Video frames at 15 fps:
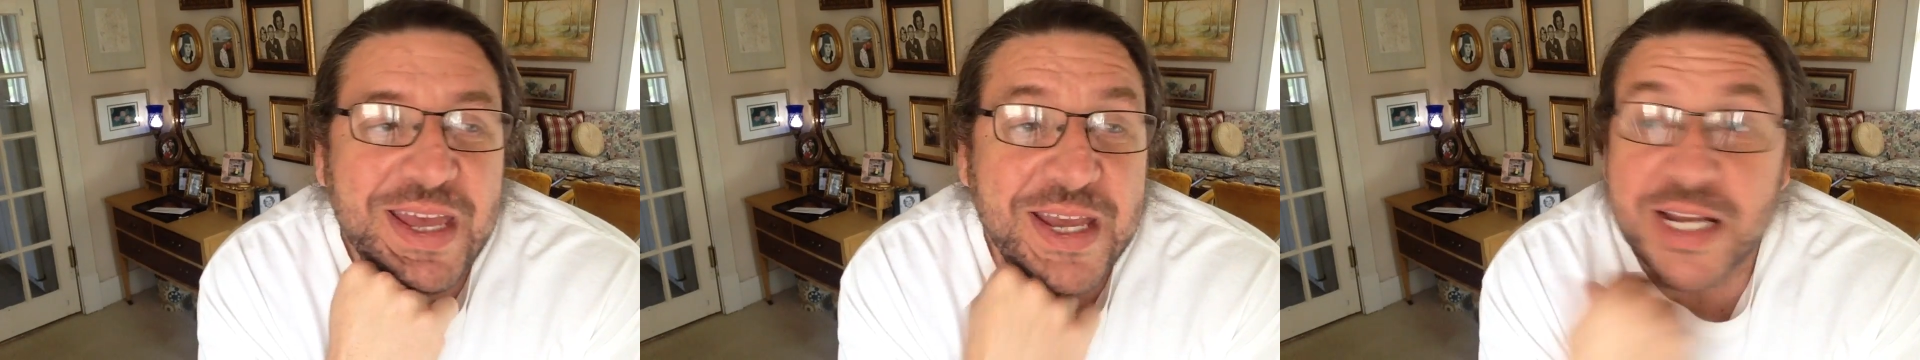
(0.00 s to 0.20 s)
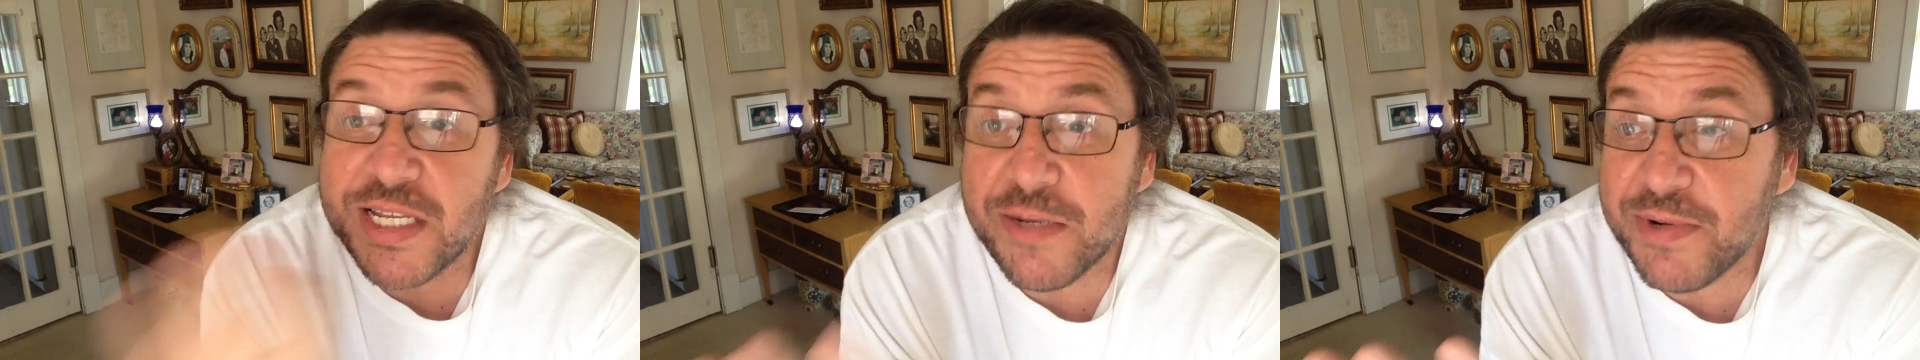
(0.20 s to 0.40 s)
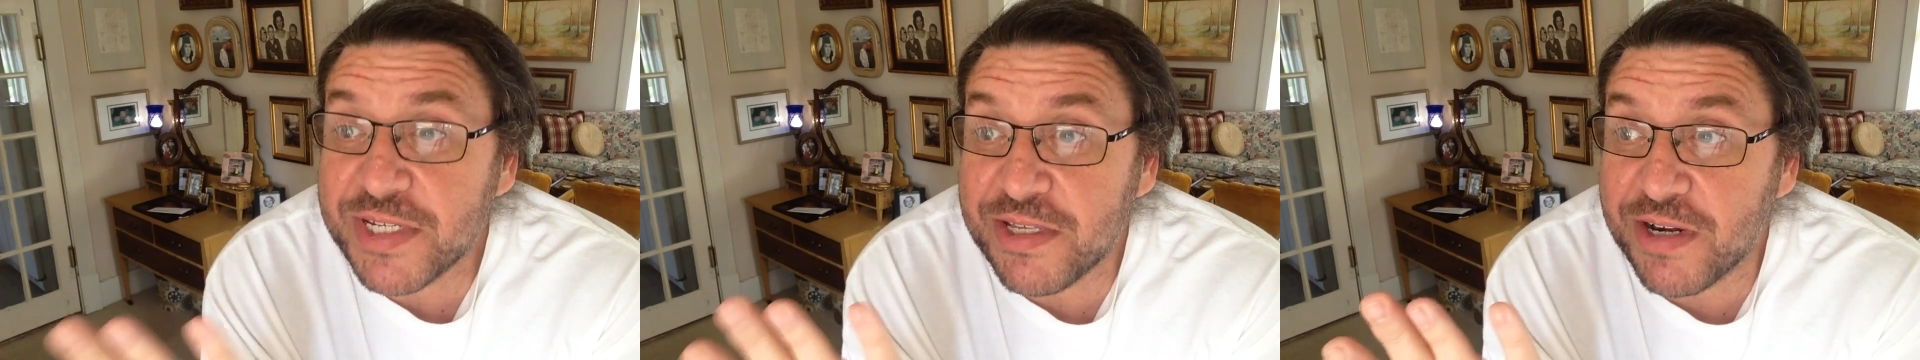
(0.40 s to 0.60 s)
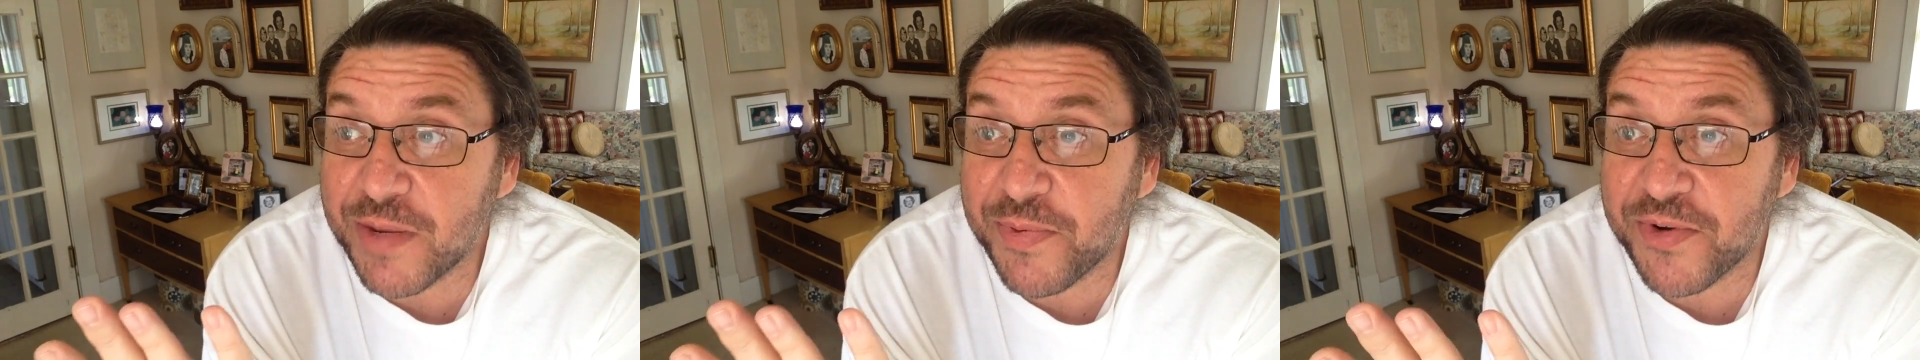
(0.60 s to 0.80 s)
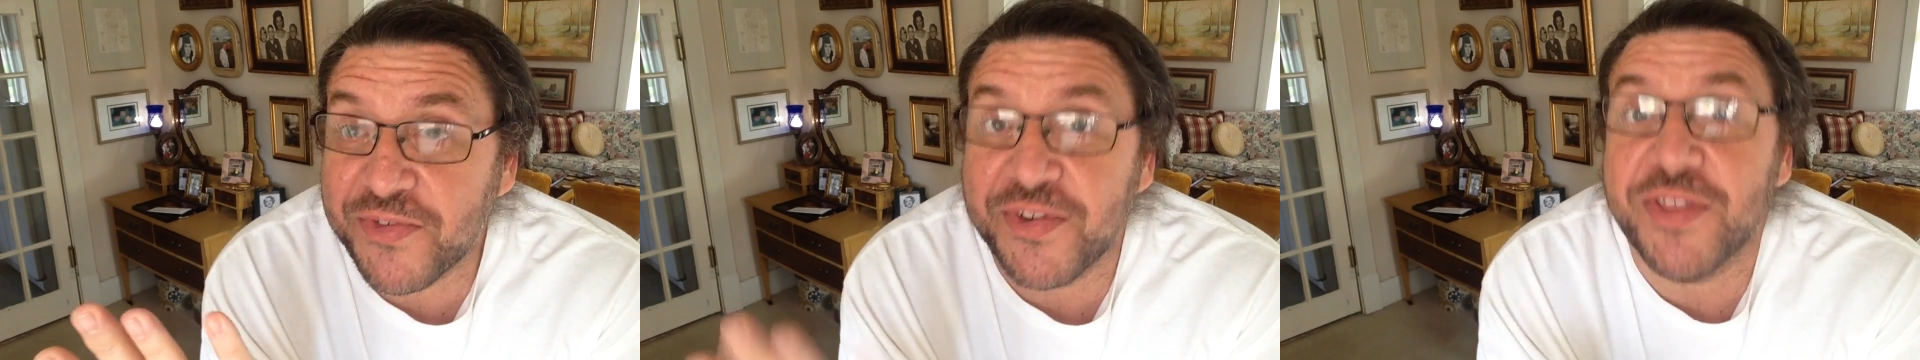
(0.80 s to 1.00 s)
Because I wasn't the only
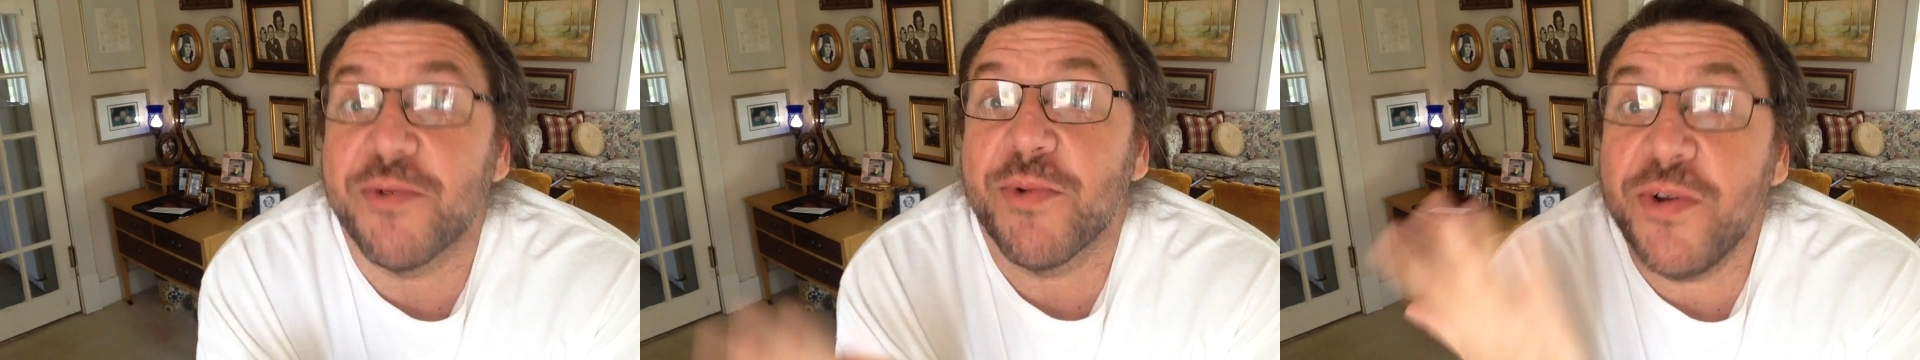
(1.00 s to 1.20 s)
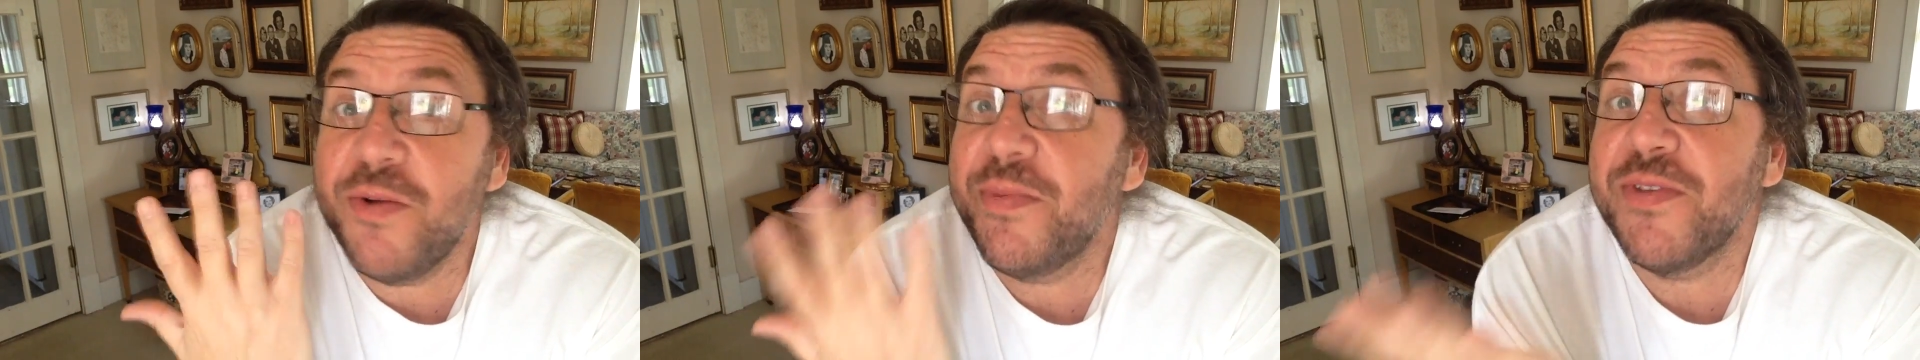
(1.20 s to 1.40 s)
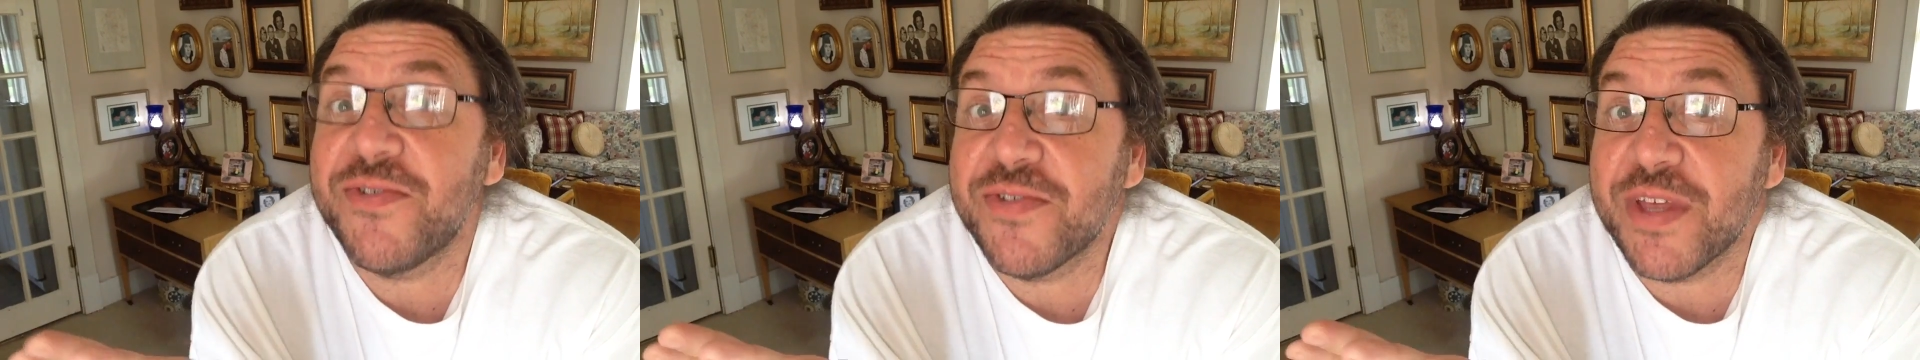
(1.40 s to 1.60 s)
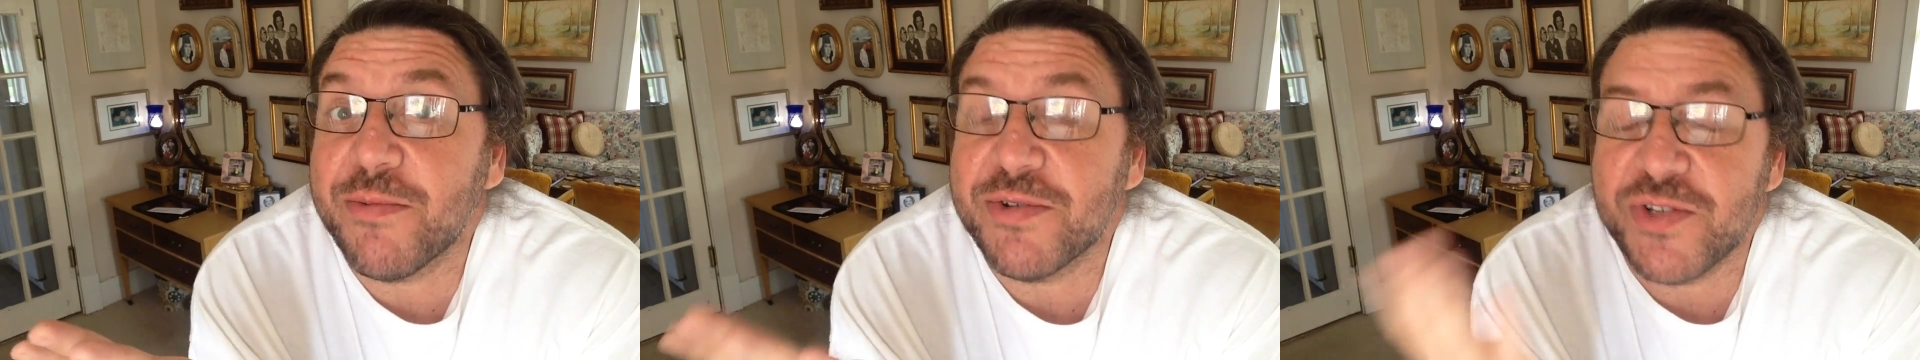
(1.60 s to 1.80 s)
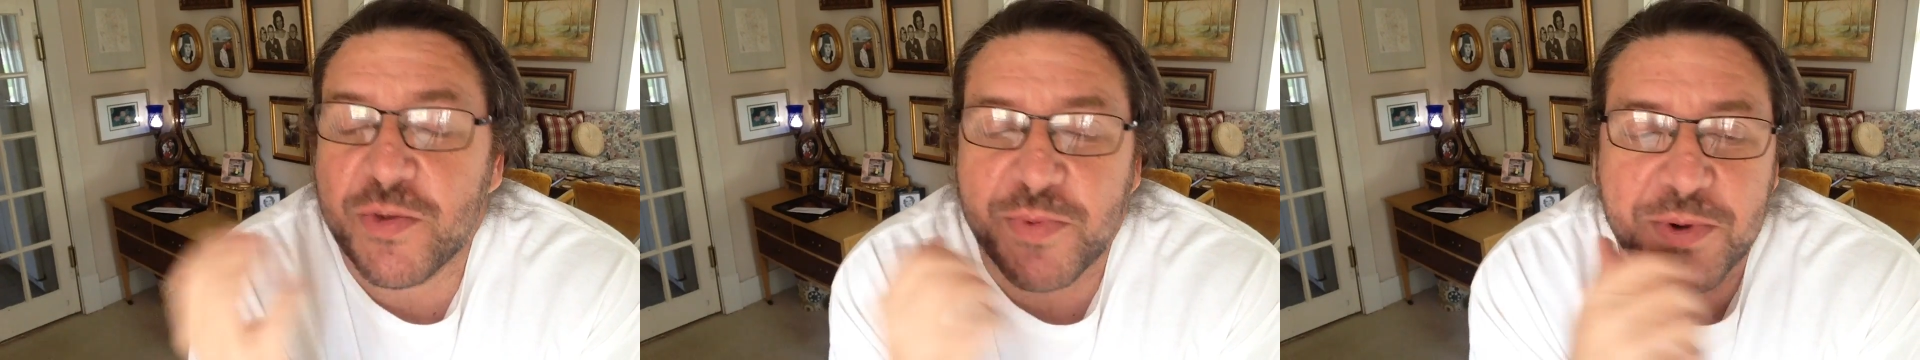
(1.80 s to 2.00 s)
person in the room, and so that
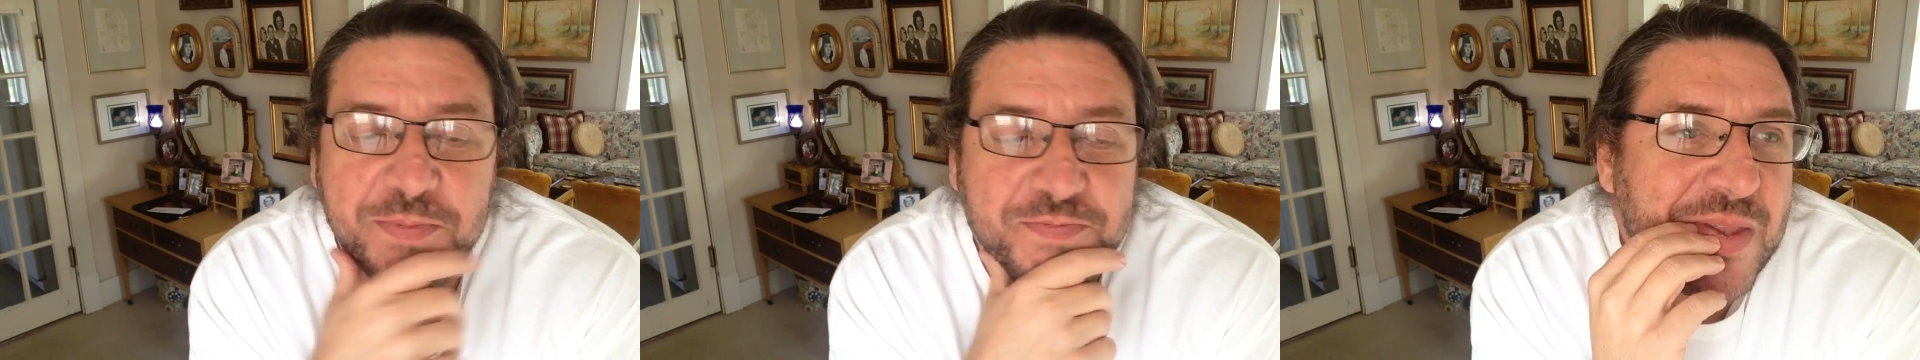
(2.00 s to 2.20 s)
was super.